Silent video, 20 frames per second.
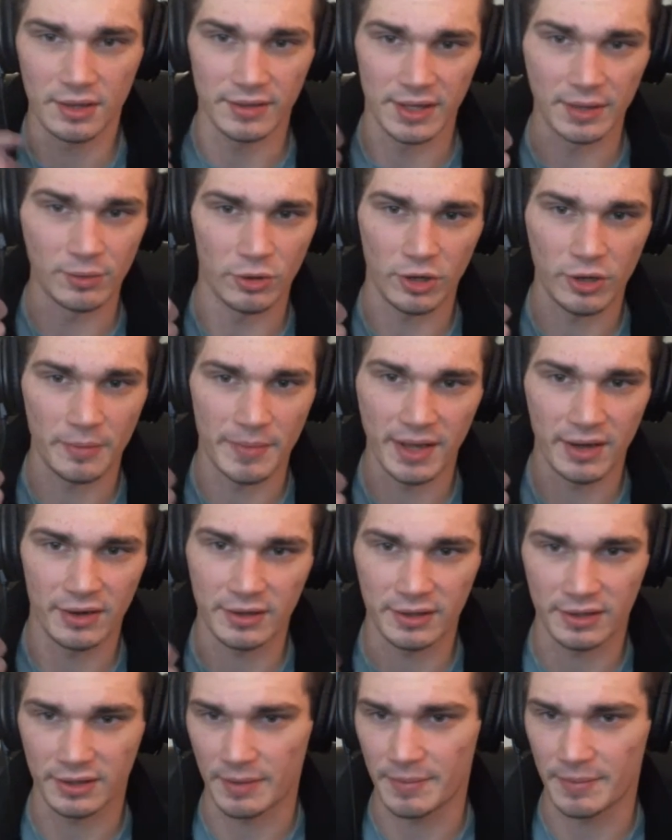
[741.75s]
They won't come
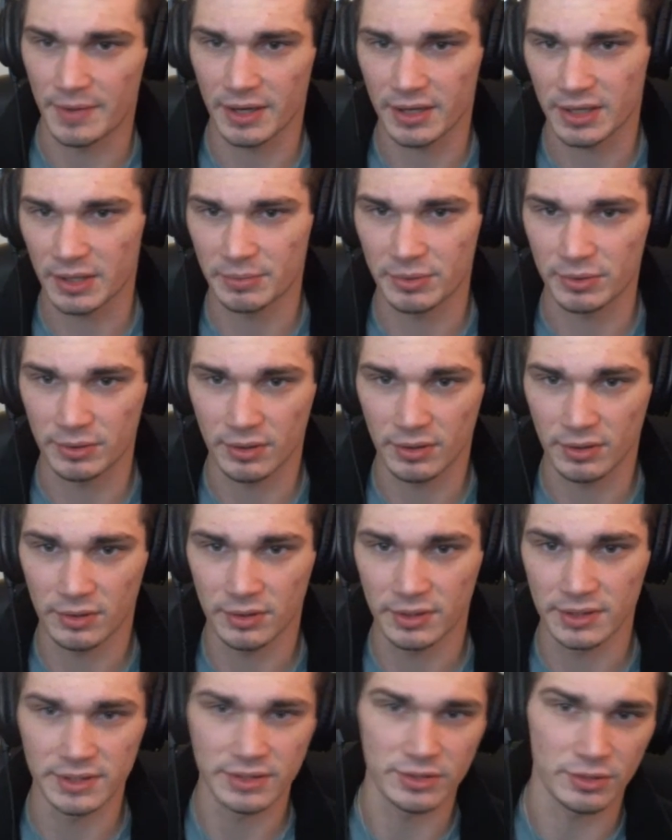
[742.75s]
out, and I'm not going to pull hard
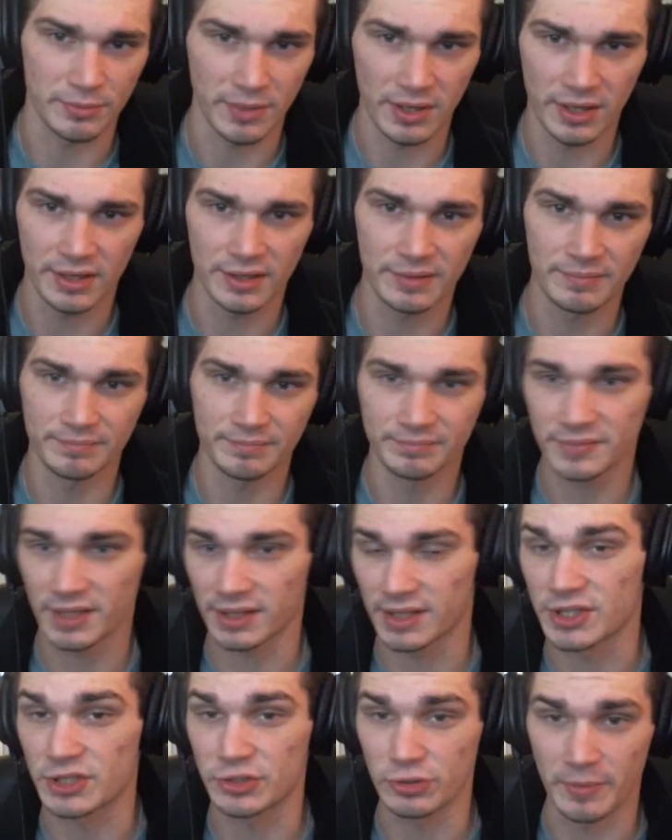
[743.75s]
because these are mine.
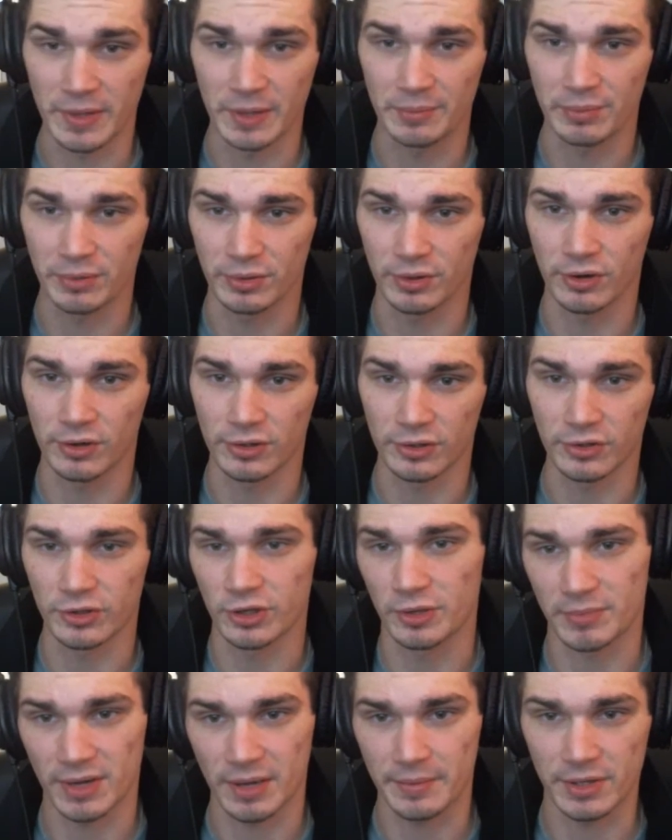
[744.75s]
Unless you want me to pull harder, and
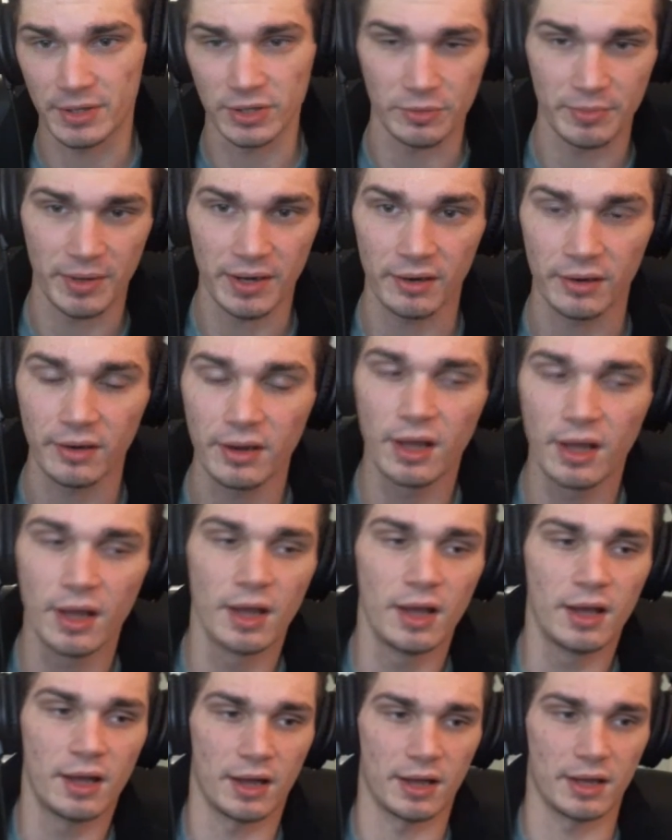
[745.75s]
you can buy me a new pair,
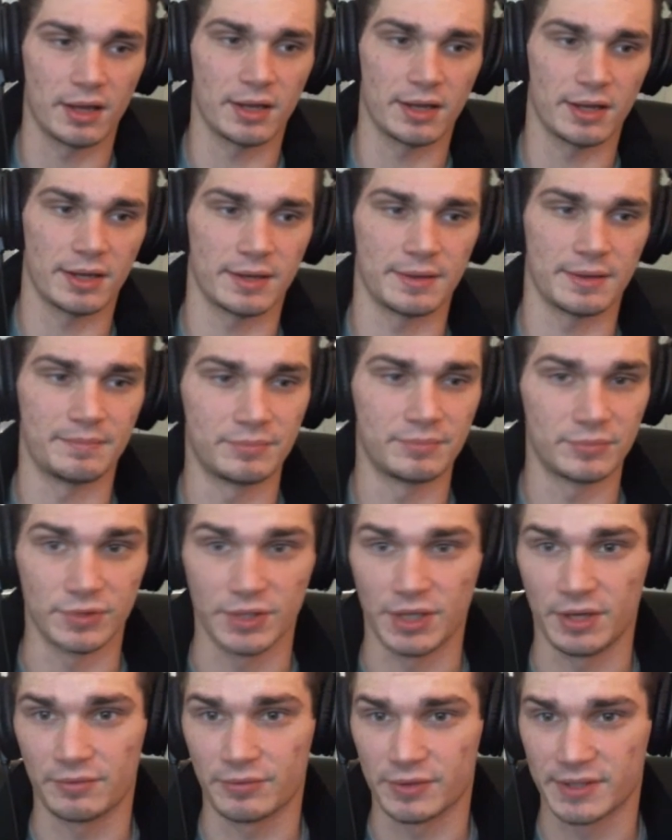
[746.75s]

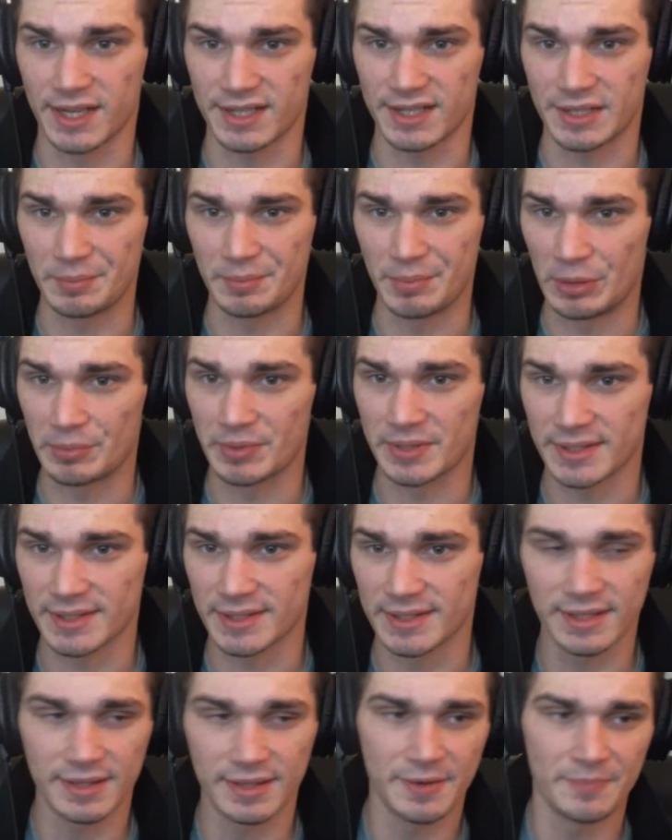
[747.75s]
you know, for testing
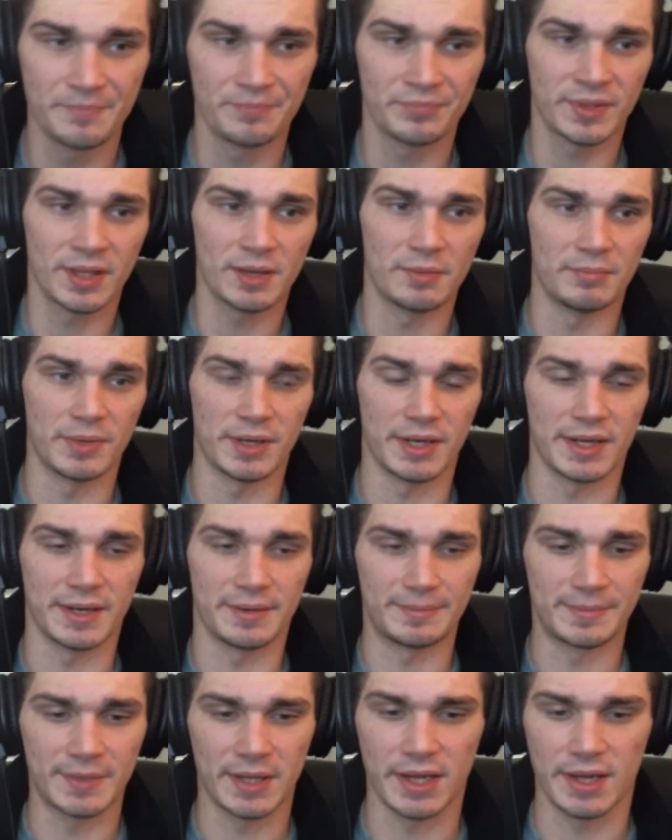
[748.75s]
purposes. But
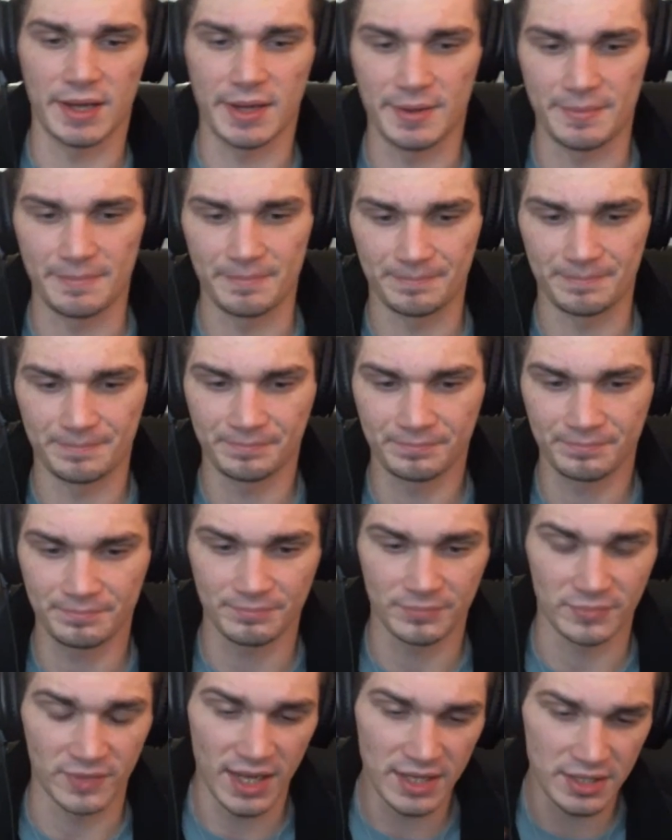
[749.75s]

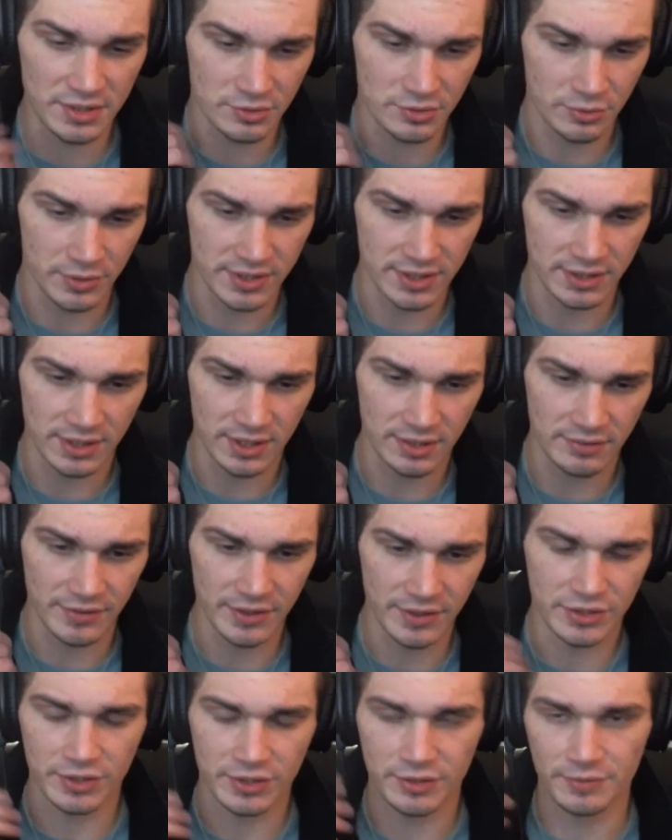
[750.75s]
nice twist and lock
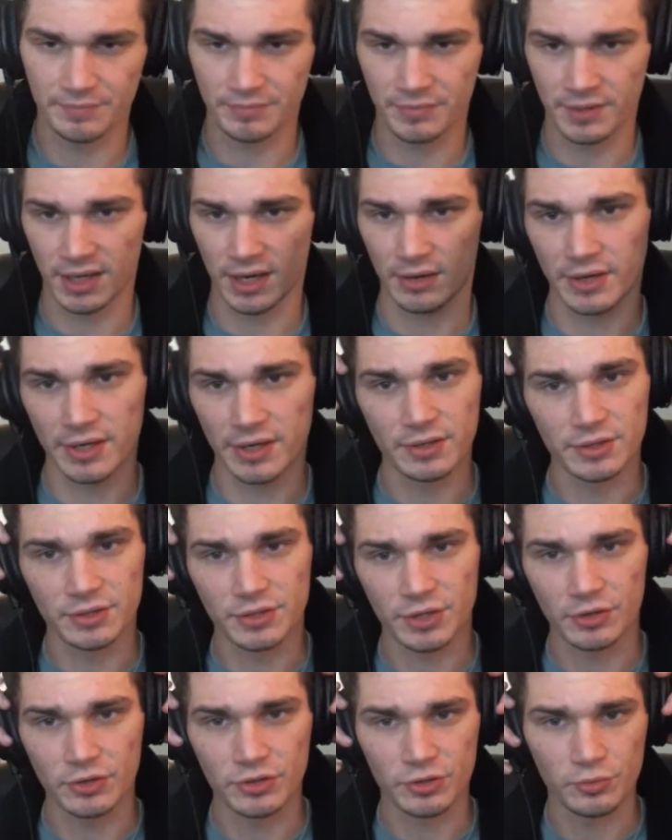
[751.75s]
feature. I already
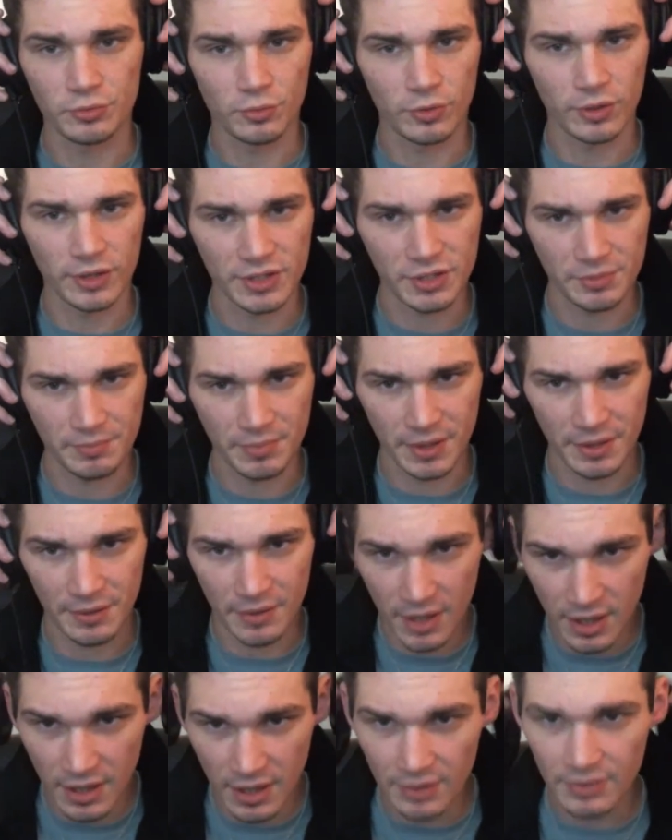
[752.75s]
showed you once,
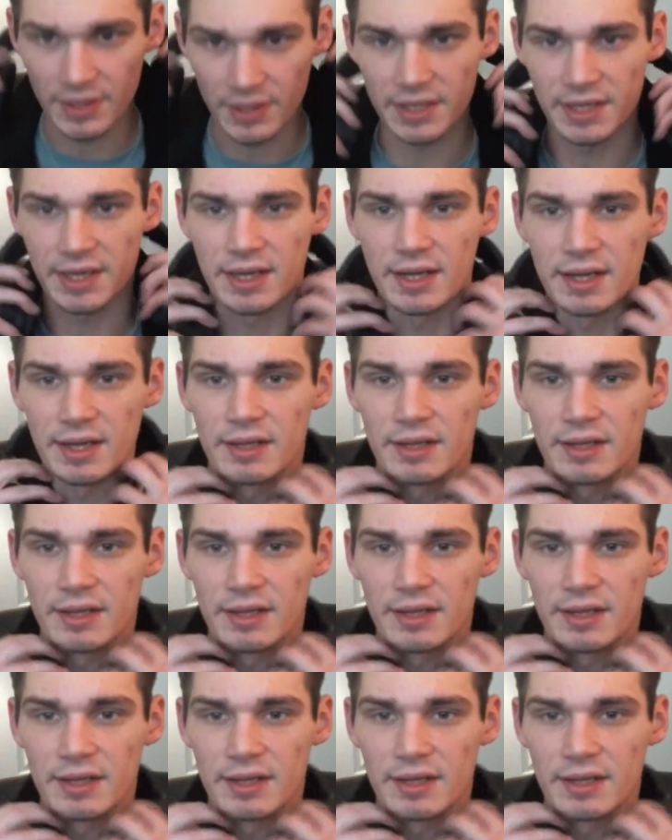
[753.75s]
but the